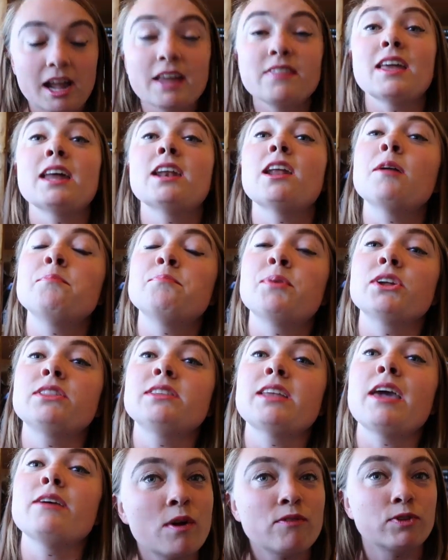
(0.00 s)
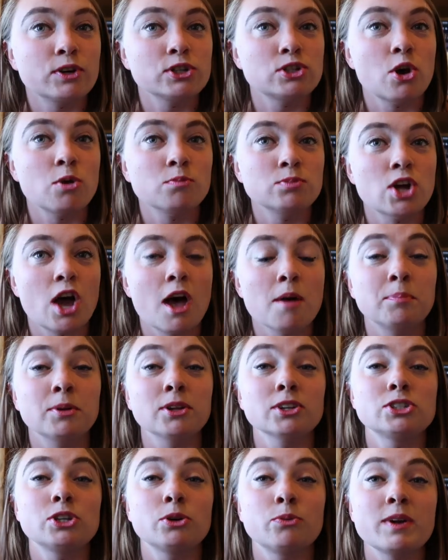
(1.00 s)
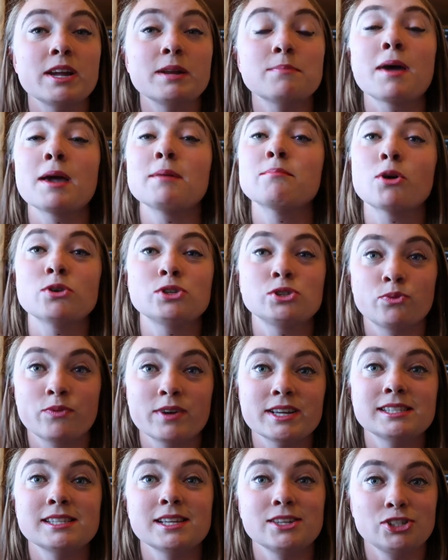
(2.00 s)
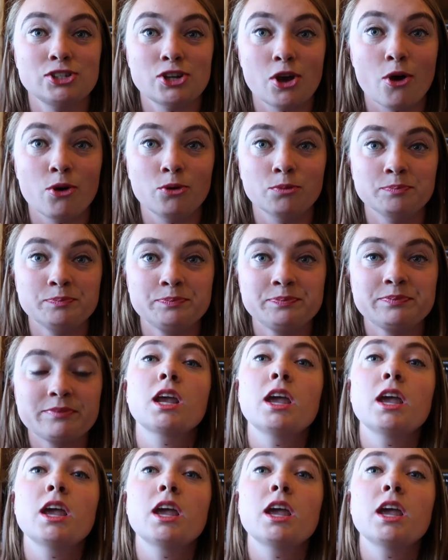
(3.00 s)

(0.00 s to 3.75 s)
And then on birthday, I went for Tome Topple to read my most recent tome.